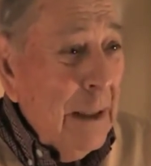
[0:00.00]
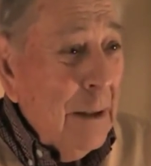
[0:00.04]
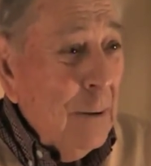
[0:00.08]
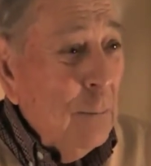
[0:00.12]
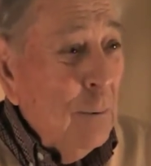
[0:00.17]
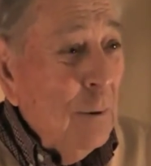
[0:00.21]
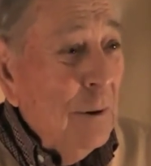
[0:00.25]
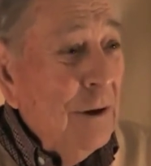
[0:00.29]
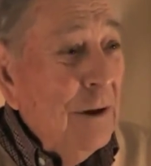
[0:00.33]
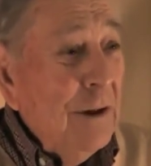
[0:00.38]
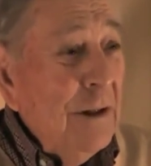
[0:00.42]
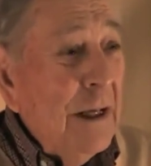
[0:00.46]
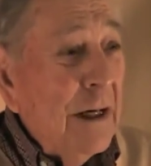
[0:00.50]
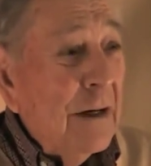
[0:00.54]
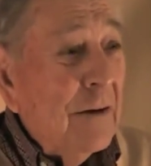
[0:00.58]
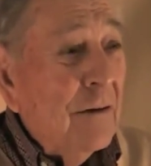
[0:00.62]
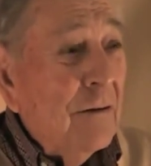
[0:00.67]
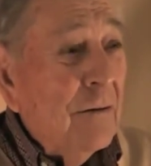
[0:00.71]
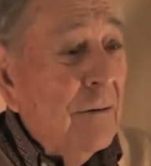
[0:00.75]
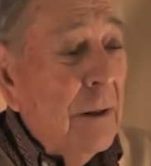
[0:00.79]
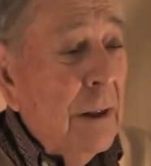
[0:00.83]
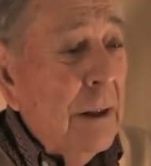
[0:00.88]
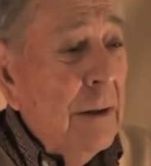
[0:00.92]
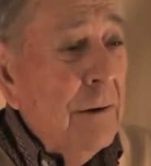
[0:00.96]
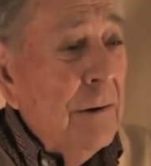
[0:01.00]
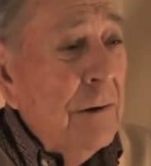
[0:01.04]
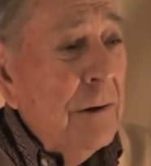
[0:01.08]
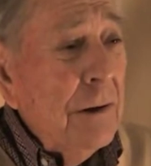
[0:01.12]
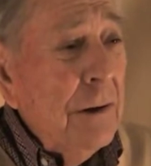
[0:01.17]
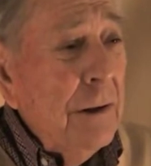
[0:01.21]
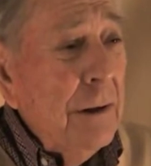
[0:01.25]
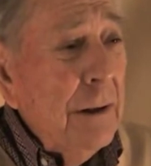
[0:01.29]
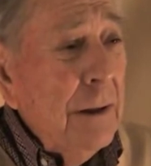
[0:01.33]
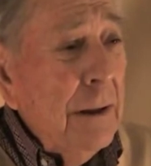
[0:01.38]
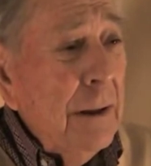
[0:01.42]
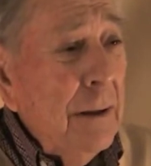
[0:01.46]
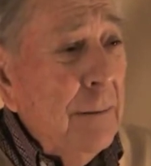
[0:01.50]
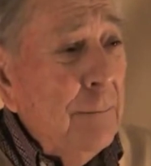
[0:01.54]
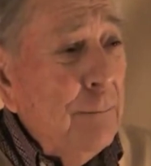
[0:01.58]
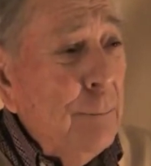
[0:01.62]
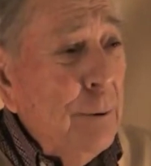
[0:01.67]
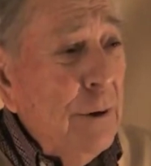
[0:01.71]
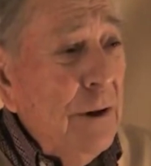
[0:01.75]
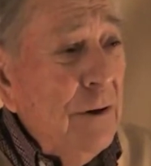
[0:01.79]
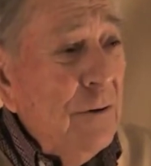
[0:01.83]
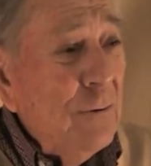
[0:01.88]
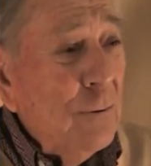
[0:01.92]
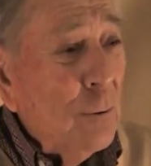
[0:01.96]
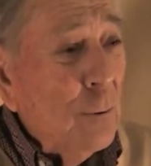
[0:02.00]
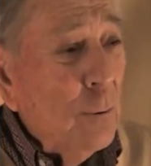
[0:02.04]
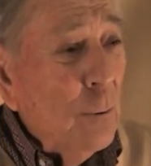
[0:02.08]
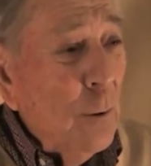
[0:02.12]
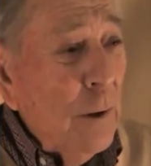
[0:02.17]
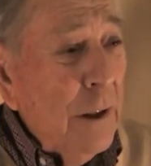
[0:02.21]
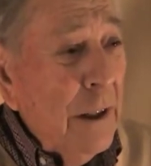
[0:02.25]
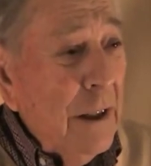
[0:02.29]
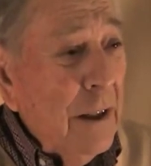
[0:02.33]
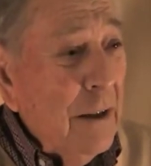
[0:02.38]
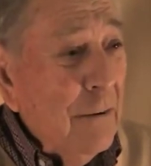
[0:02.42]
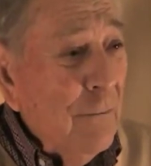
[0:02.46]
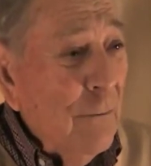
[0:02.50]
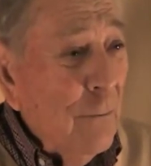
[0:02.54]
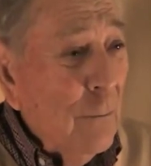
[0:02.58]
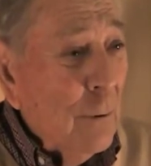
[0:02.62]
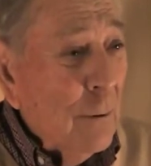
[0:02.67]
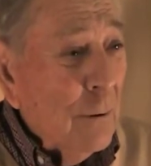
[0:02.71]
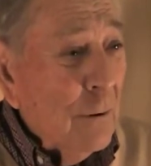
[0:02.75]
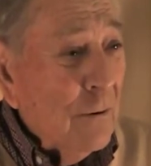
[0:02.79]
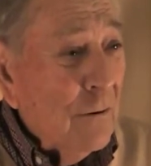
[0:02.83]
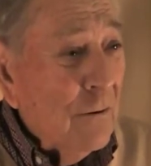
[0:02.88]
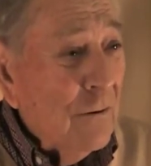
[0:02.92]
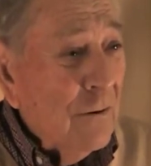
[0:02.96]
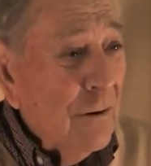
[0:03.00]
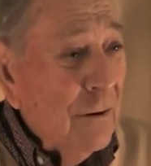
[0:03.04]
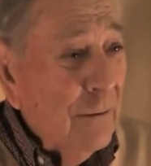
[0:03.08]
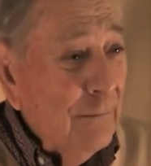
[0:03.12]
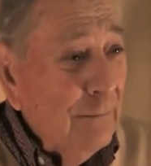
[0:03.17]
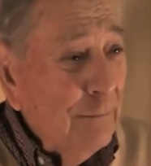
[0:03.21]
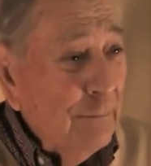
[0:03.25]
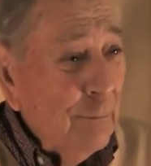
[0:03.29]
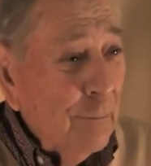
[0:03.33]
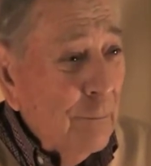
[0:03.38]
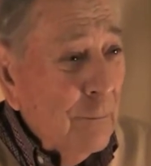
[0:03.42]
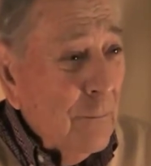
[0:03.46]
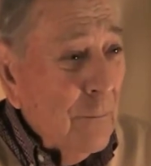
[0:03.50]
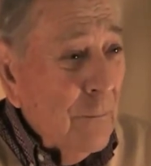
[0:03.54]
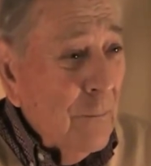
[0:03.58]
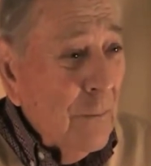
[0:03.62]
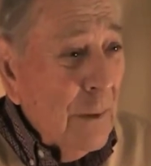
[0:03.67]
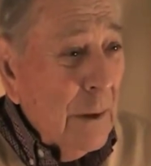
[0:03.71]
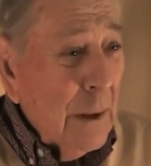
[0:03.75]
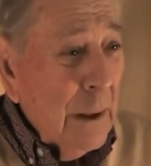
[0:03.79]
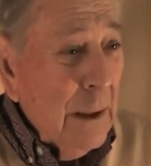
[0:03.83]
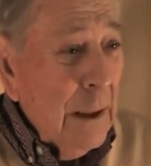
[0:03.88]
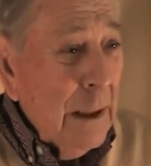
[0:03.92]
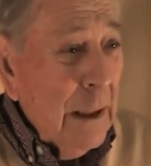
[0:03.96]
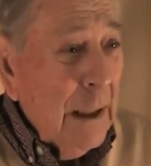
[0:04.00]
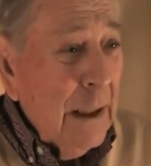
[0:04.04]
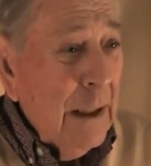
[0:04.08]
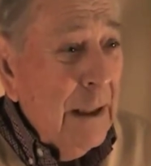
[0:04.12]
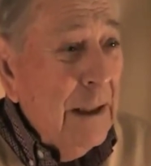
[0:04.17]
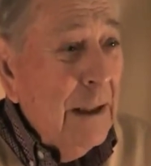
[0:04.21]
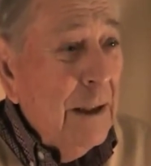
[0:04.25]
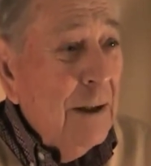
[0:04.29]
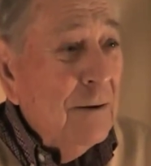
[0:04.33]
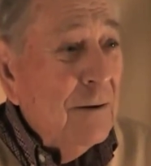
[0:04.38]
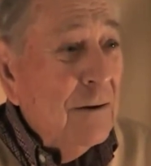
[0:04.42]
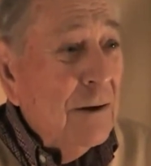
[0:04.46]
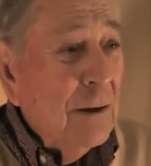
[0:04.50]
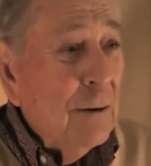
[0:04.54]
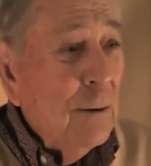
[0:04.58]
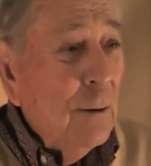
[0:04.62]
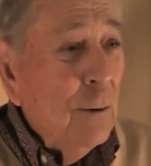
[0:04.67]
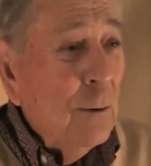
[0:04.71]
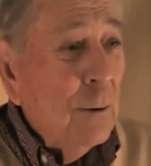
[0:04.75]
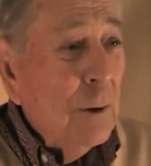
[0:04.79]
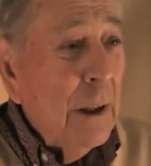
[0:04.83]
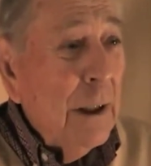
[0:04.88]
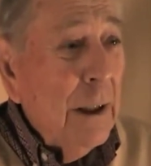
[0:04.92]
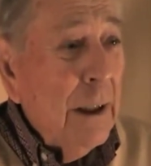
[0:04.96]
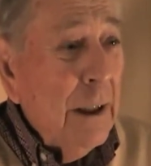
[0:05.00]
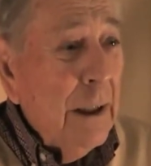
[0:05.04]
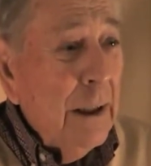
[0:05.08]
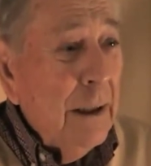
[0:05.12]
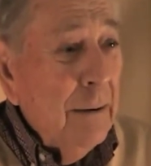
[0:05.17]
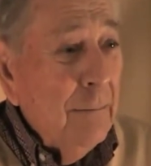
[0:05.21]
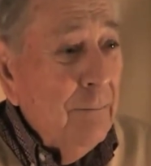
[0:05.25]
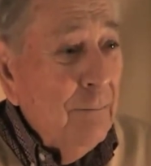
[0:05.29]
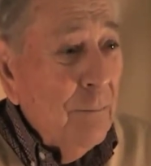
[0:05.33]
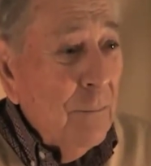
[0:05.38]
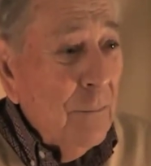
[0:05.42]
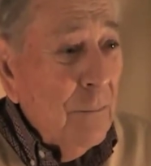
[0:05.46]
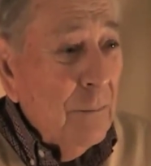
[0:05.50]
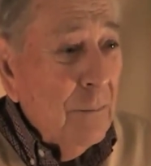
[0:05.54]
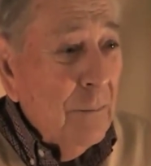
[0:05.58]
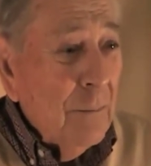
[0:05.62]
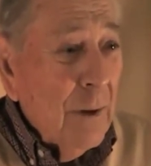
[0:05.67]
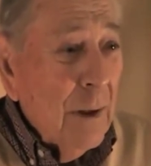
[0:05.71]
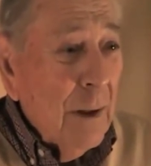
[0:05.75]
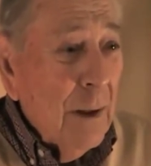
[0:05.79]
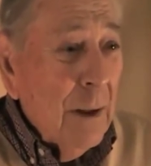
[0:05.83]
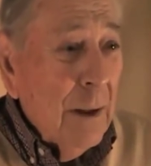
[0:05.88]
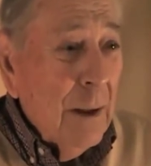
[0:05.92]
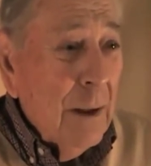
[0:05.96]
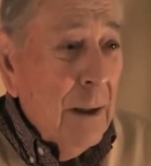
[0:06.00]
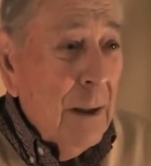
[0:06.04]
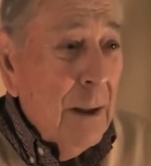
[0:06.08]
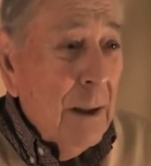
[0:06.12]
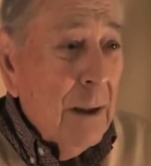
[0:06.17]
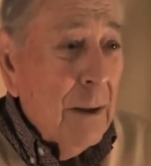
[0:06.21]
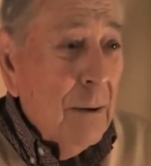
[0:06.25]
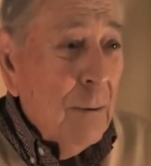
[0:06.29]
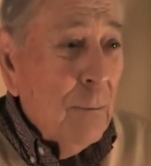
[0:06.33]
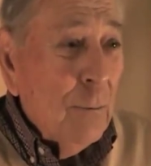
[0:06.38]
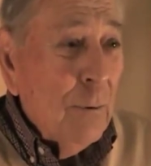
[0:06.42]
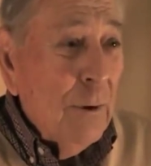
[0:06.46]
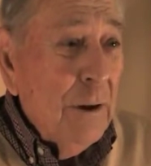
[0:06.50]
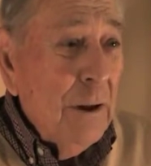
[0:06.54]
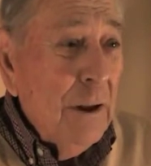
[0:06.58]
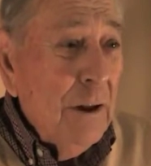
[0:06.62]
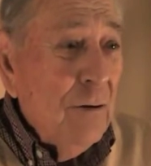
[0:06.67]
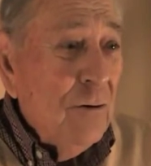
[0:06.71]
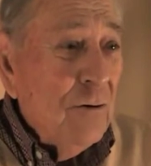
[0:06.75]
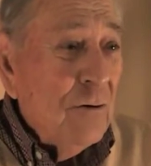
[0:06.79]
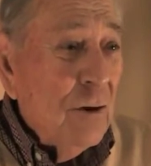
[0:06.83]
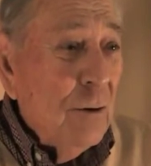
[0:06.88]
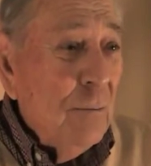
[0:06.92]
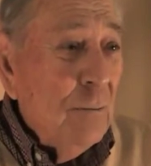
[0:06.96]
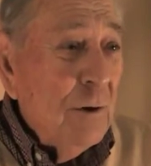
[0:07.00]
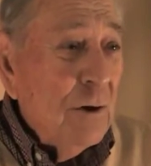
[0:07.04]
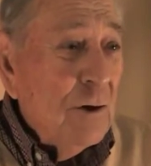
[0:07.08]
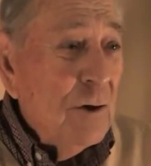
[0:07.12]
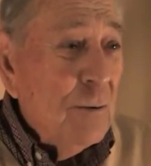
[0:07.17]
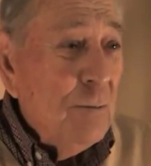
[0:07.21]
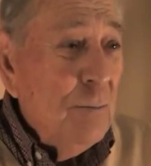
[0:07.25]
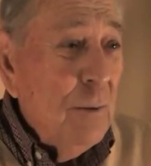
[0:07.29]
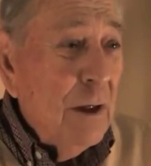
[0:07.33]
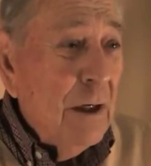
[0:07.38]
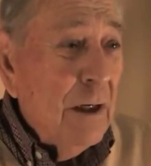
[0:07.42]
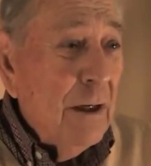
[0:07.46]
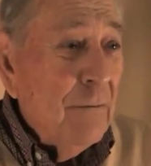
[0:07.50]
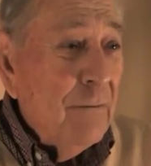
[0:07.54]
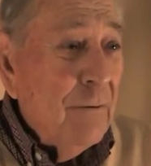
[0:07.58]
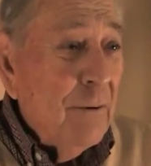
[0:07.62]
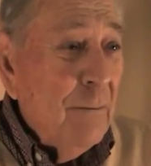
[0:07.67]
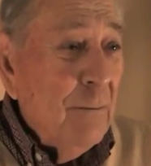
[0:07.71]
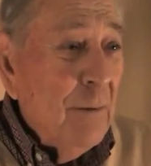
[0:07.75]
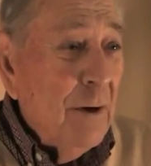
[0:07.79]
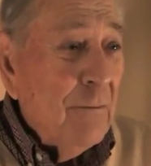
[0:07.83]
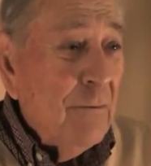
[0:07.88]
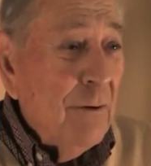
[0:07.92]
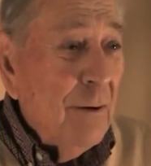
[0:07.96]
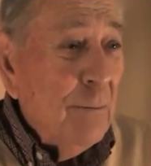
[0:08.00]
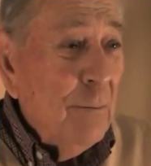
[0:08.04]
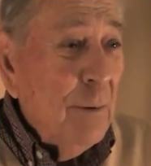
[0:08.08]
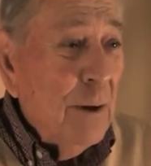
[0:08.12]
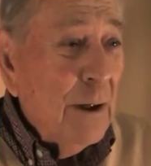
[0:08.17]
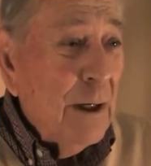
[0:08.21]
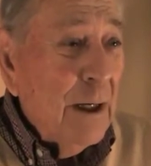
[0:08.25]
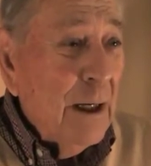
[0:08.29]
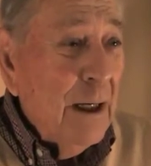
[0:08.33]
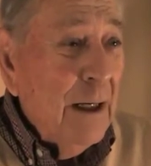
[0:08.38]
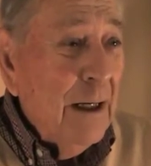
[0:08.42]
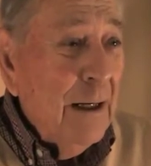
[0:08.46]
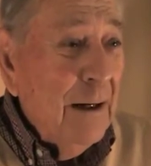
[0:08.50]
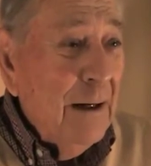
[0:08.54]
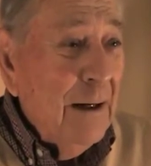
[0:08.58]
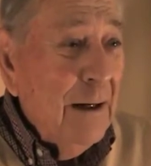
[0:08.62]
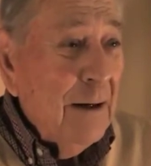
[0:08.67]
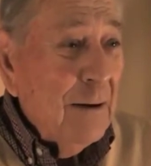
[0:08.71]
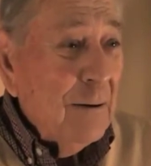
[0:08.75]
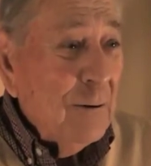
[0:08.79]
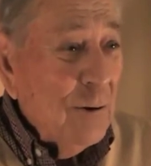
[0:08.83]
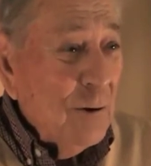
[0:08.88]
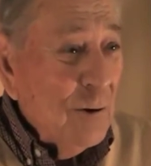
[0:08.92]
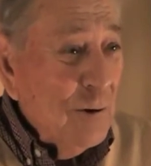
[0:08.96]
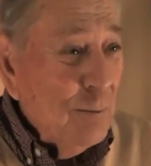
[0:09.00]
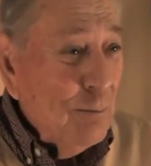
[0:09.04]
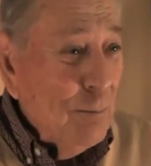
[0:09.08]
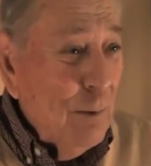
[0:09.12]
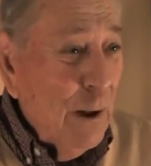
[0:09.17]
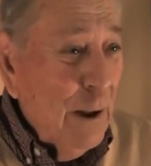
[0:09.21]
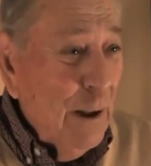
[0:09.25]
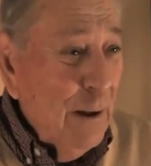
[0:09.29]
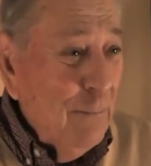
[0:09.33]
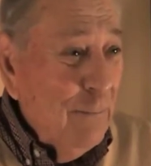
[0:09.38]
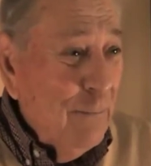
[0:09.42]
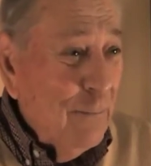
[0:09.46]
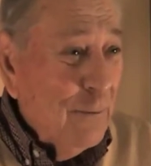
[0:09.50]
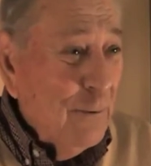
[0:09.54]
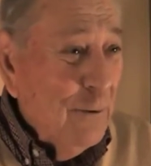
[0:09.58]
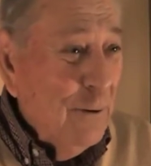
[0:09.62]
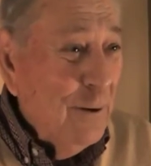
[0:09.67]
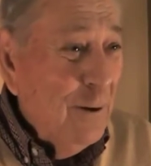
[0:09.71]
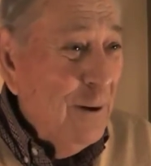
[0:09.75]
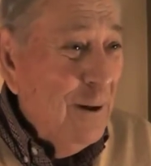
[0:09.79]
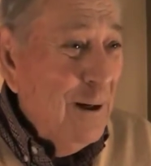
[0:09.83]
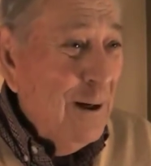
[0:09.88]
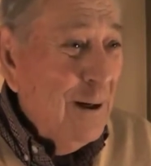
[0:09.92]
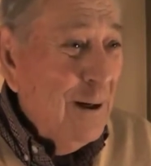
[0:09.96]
Well, the next station, the MPs were waiting for us. And they said, okay, we need so much money from everybody to pay for